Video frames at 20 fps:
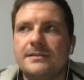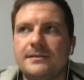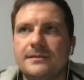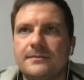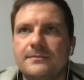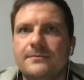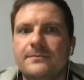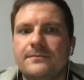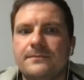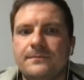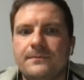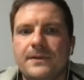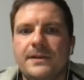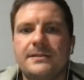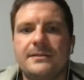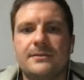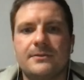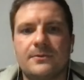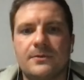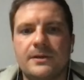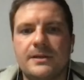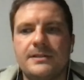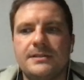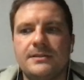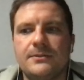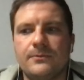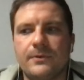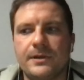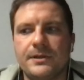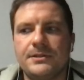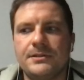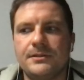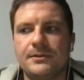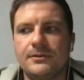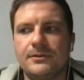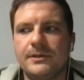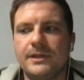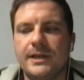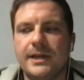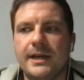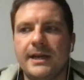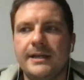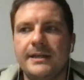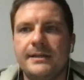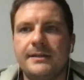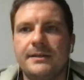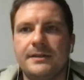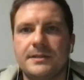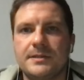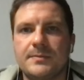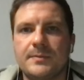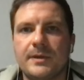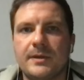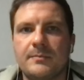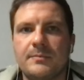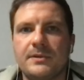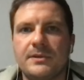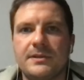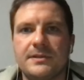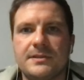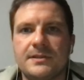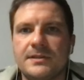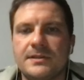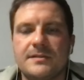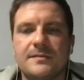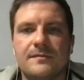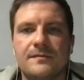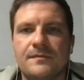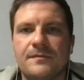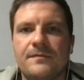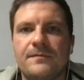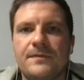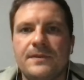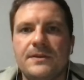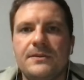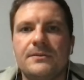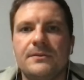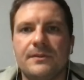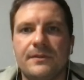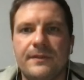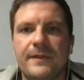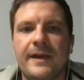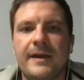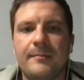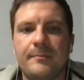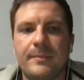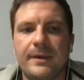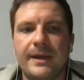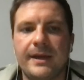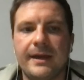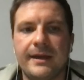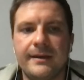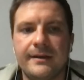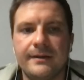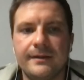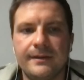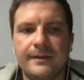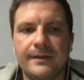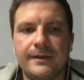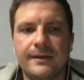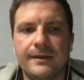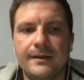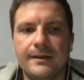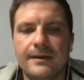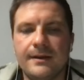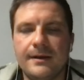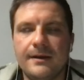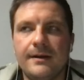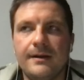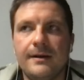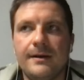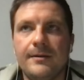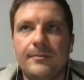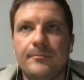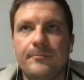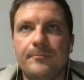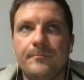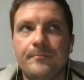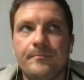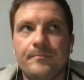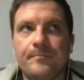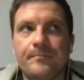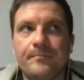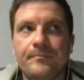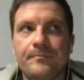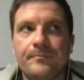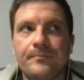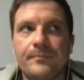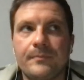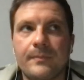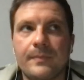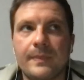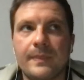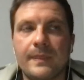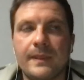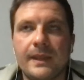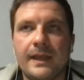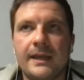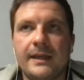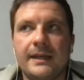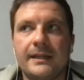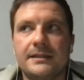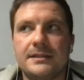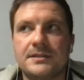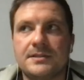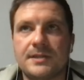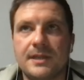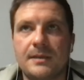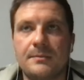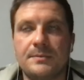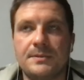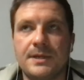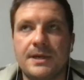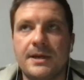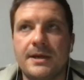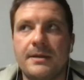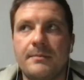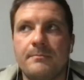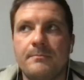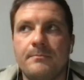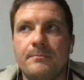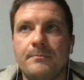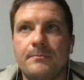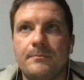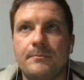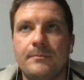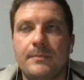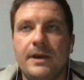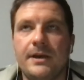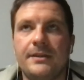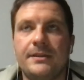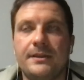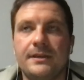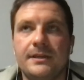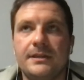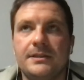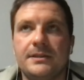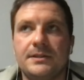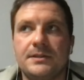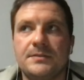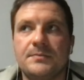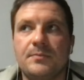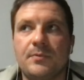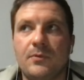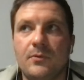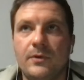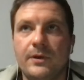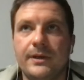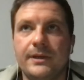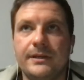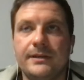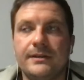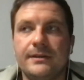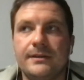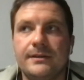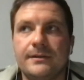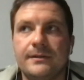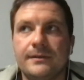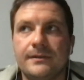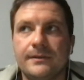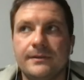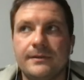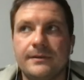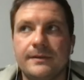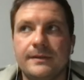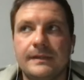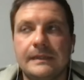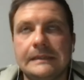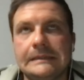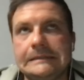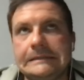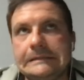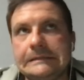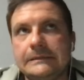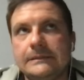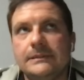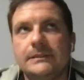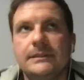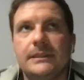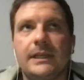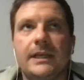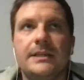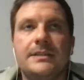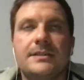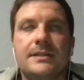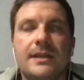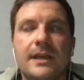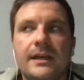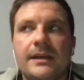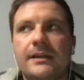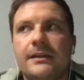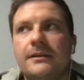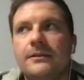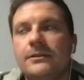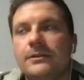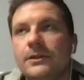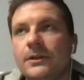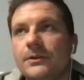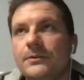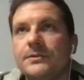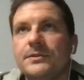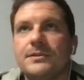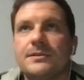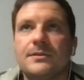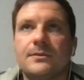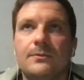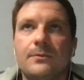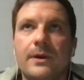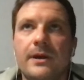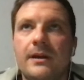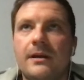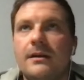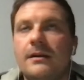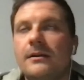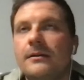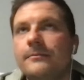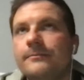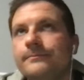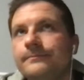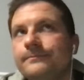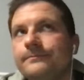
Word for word: a that's a crazy ratio that yeah. I didn't expect because it doesn't feel that bad. Um and at the same time, I think at this point it's getting close to where